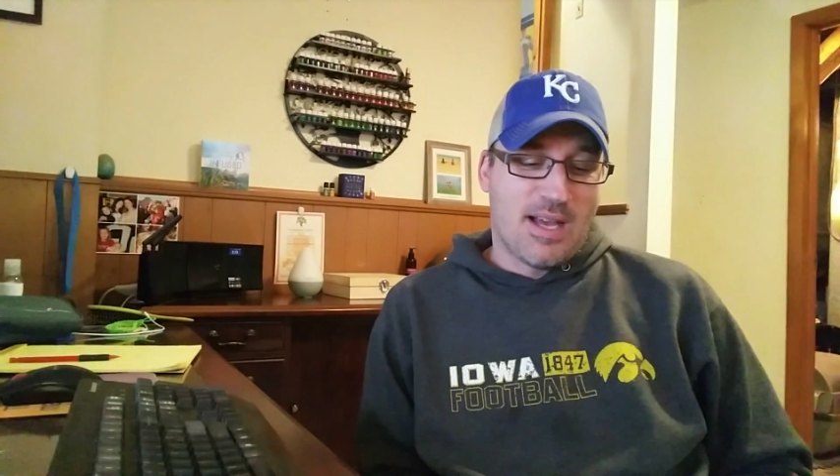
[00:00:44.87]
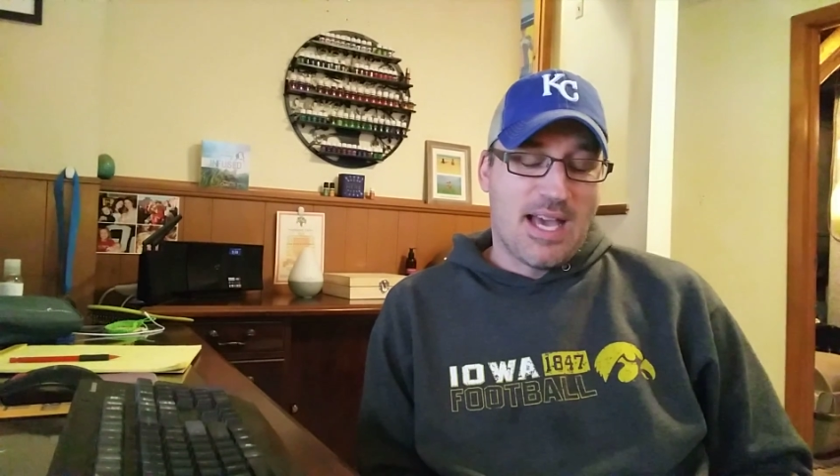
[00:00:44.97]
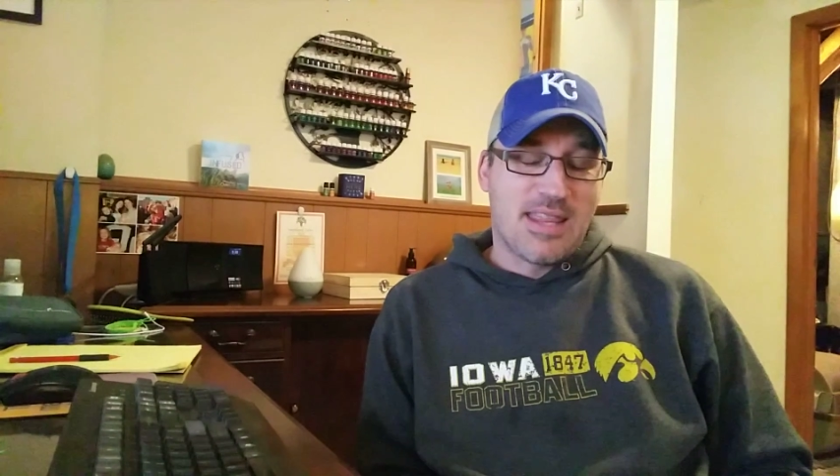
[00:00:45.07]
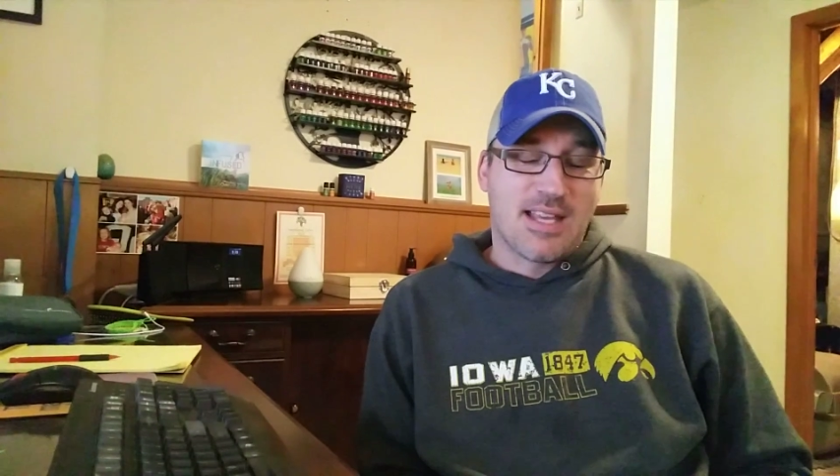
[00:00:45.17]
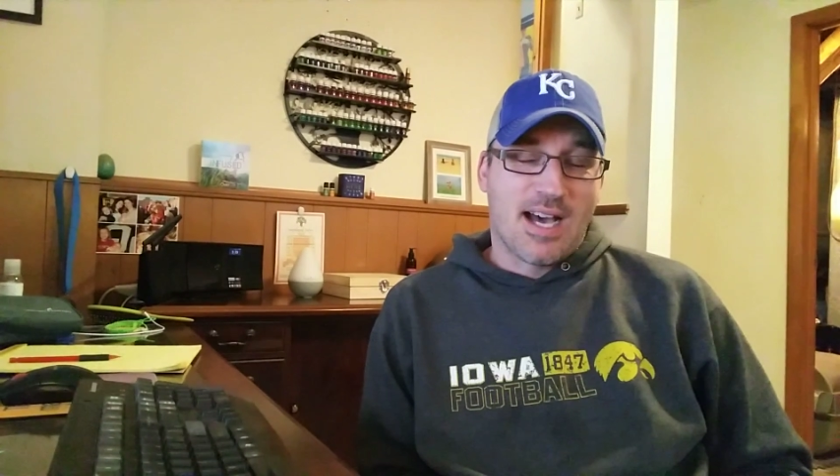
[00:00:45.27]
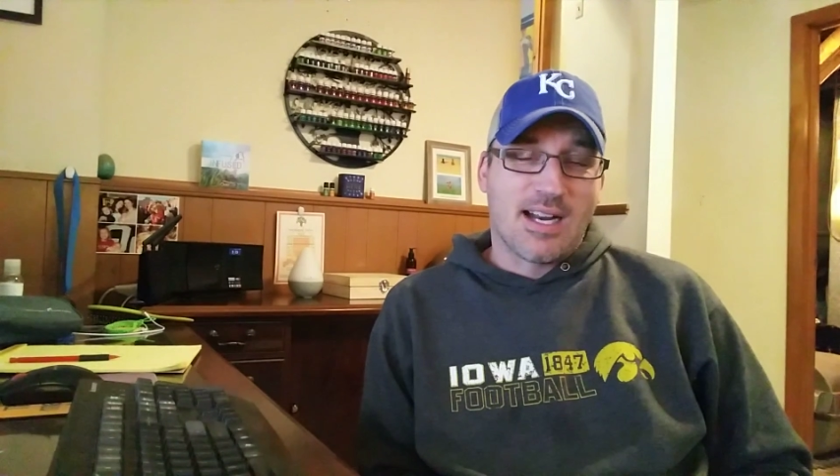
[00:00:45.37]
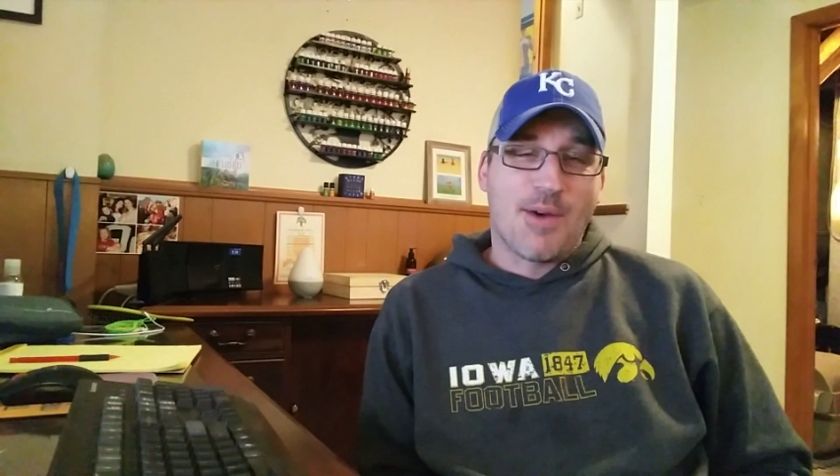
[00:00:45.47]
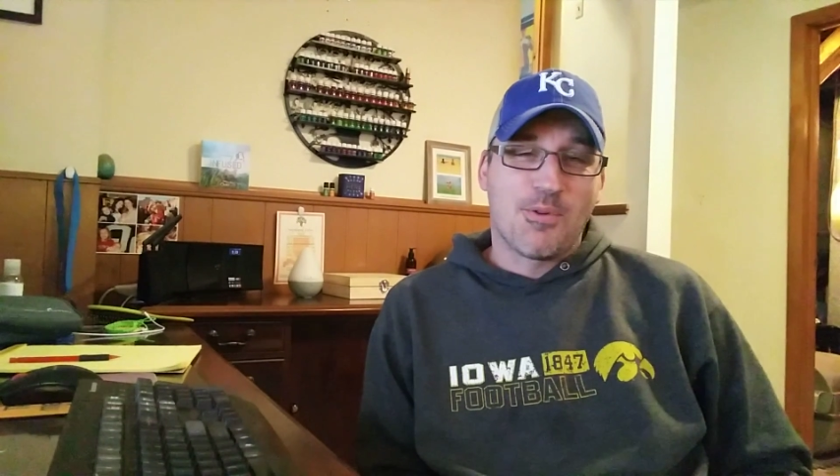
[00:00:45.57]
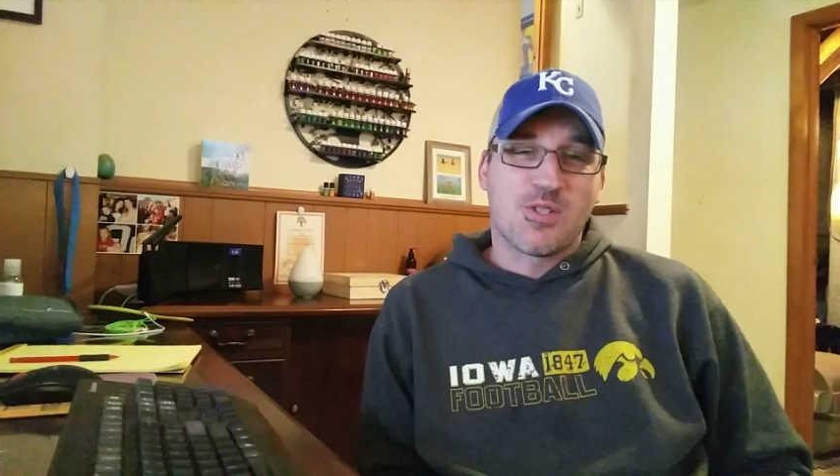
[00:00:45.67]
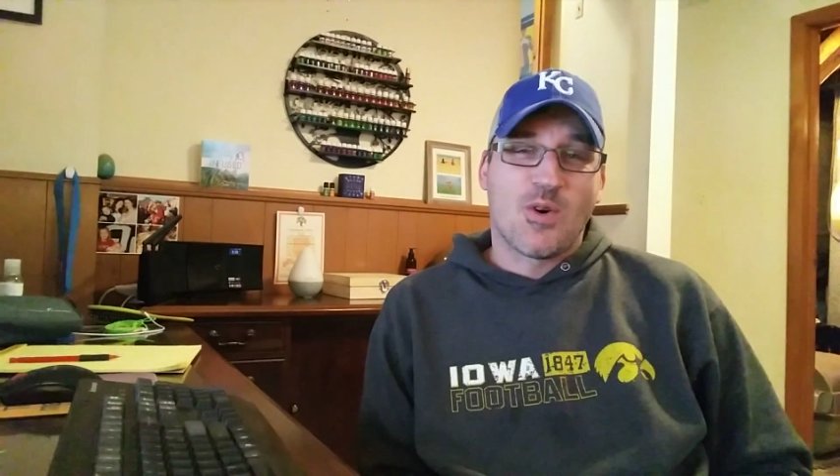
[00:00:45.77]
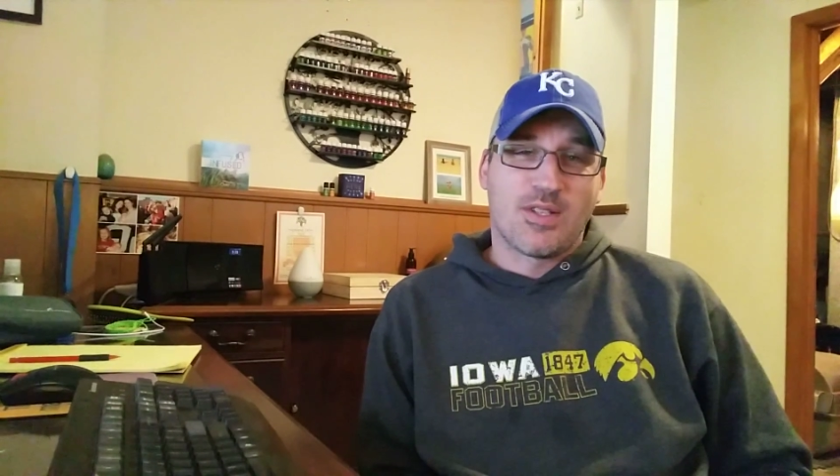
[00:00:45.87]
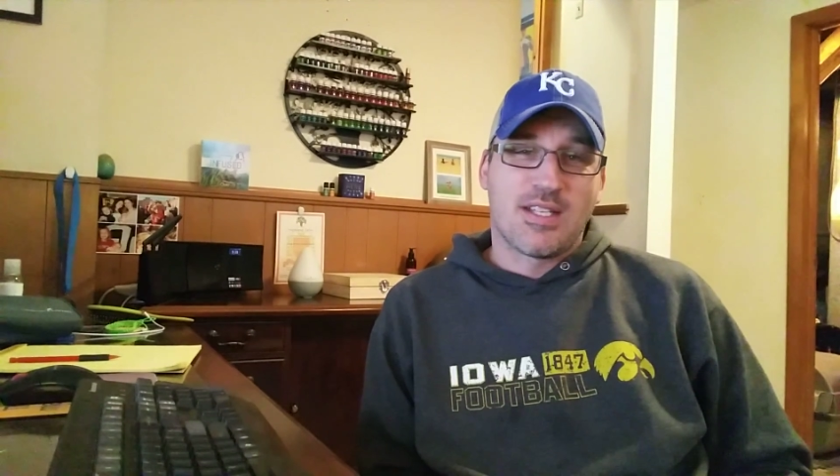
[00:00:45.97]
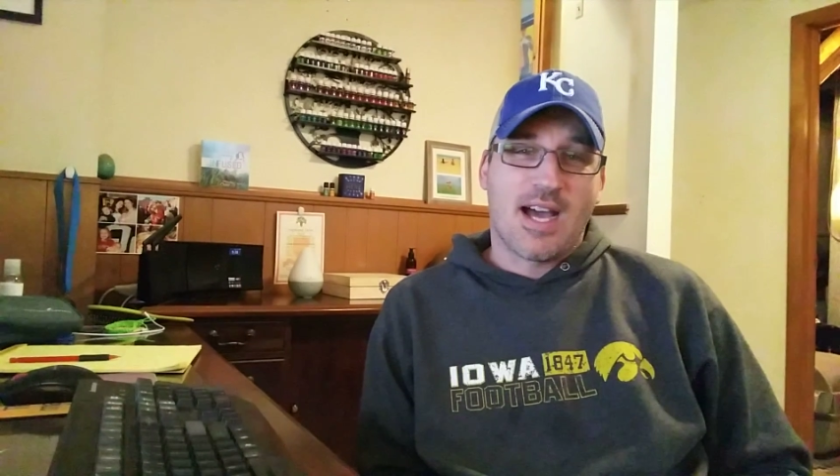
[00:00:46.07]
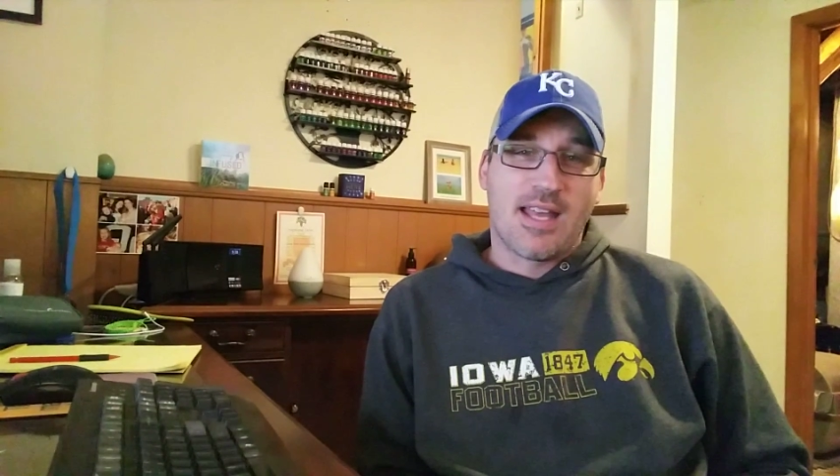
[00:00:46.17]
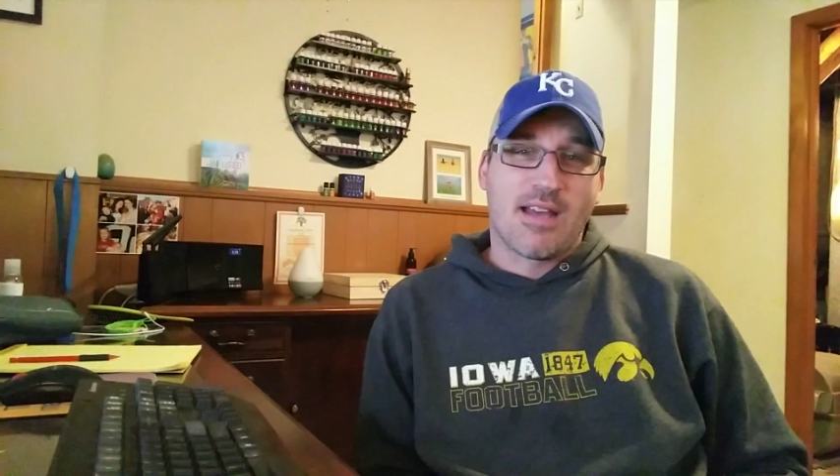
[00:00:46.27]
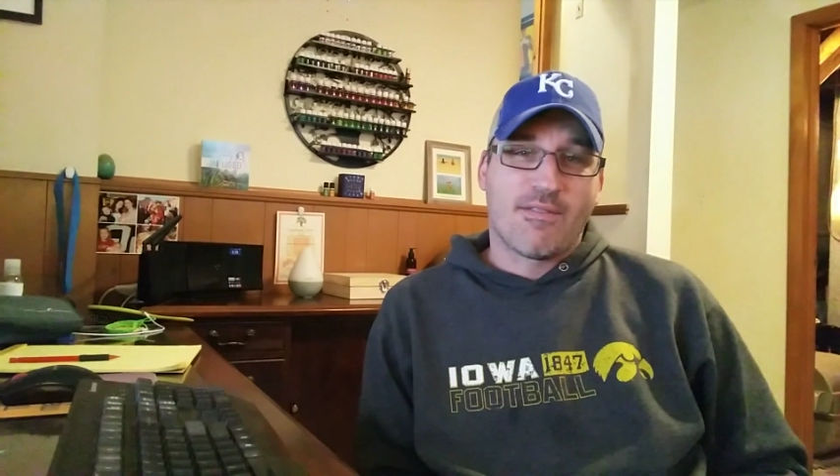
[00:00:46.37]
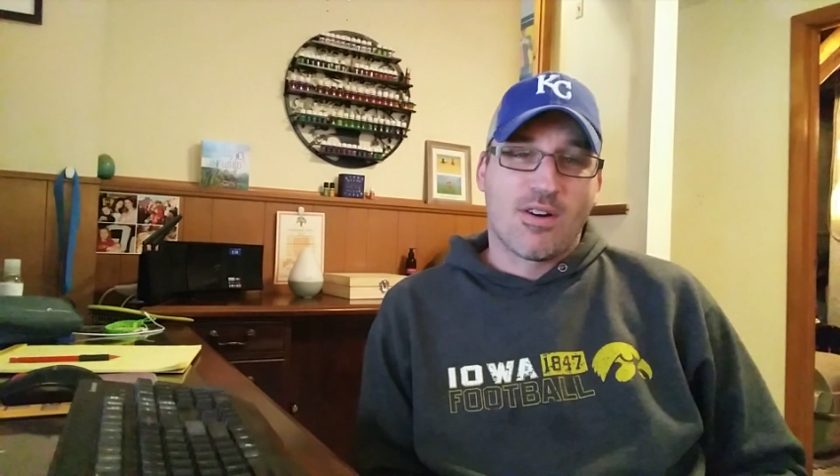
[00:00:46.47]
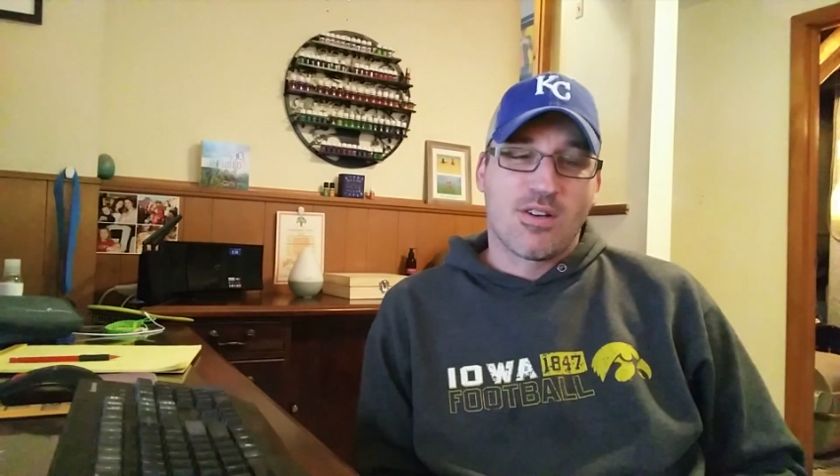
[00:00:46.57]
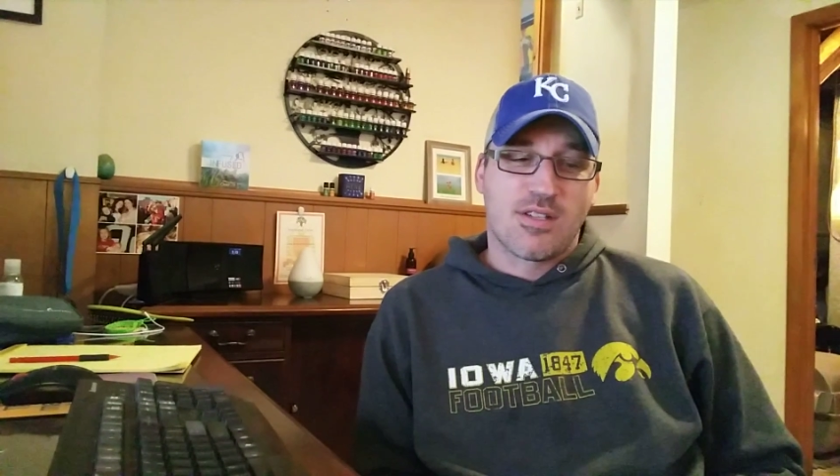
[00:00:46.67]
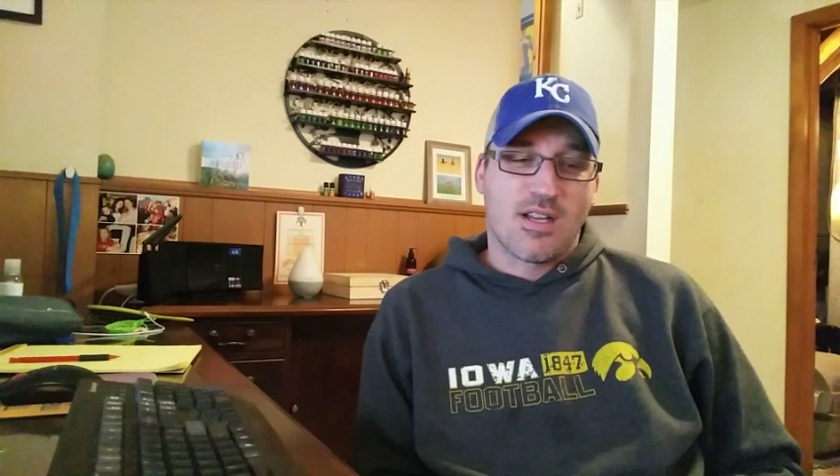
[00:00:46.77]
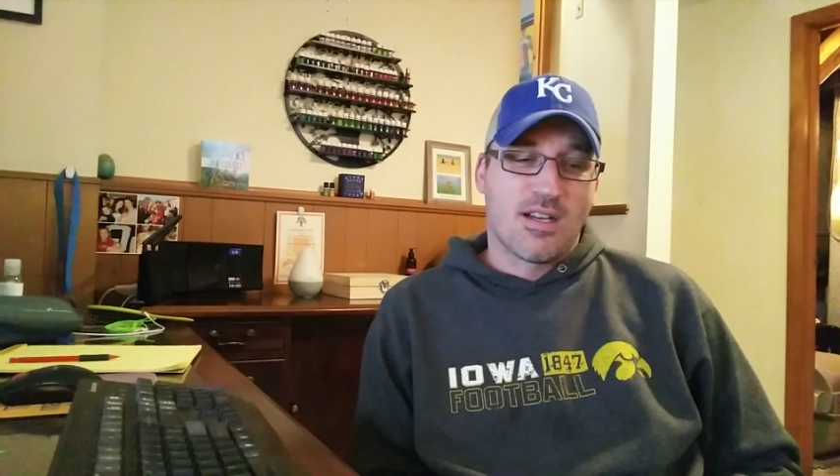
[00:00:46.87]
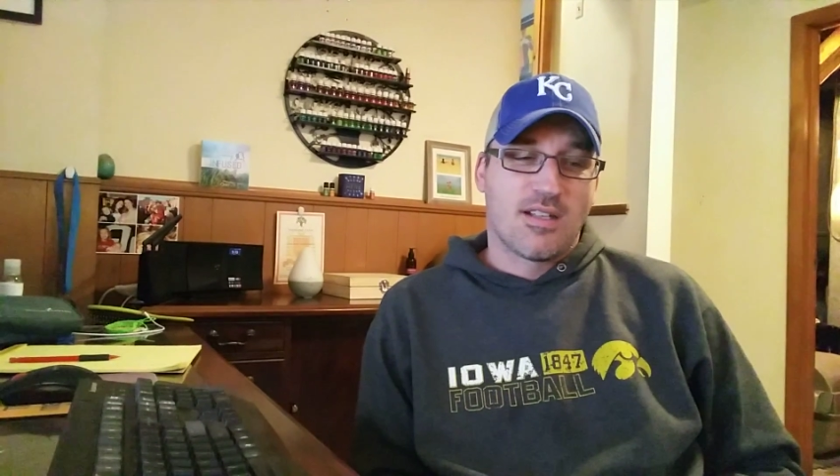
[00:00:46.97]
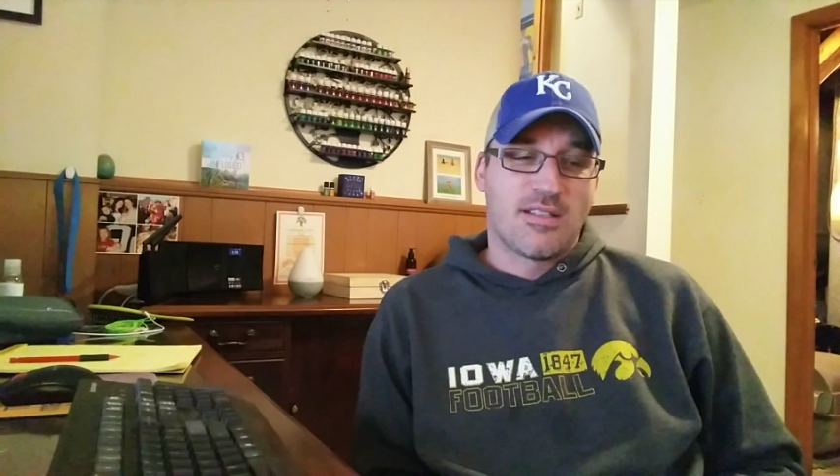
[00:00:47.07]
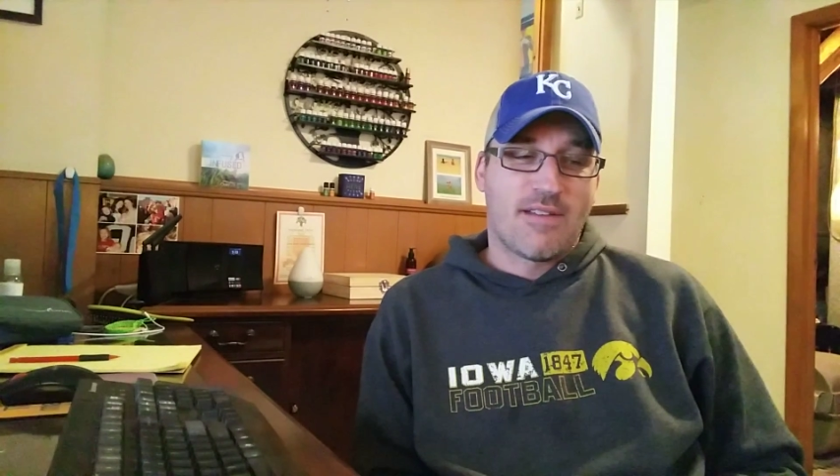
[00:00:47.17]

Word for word: I thought I was going to die that first uh,